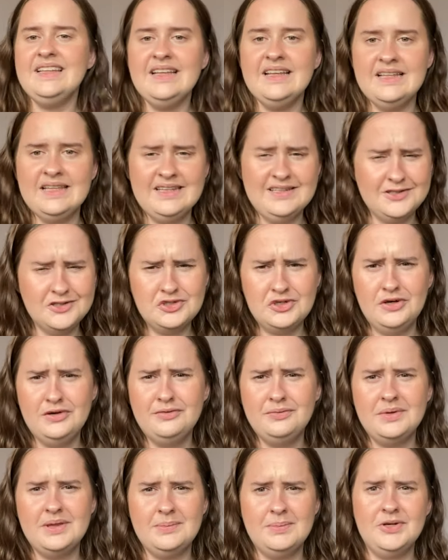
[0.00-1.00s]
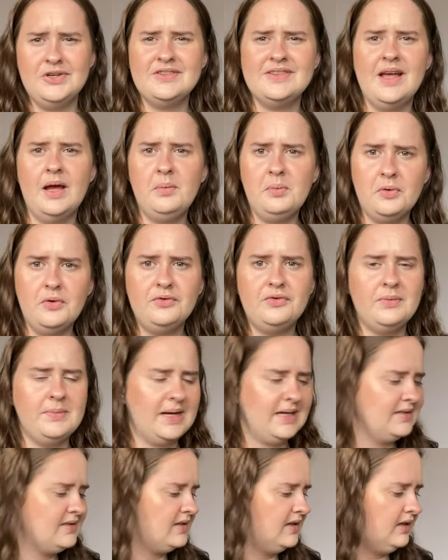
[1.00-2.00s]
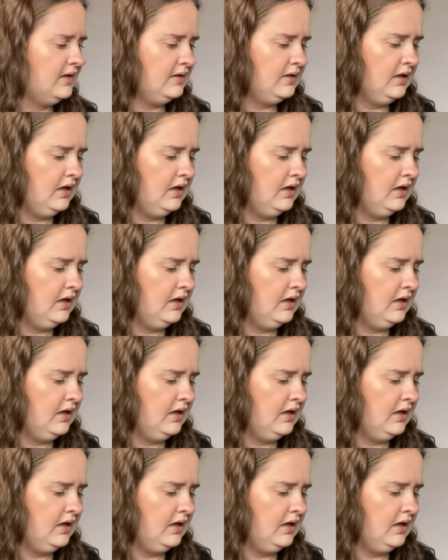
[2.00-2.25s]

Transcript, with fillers: Let's start off with the books that I bought from Asda.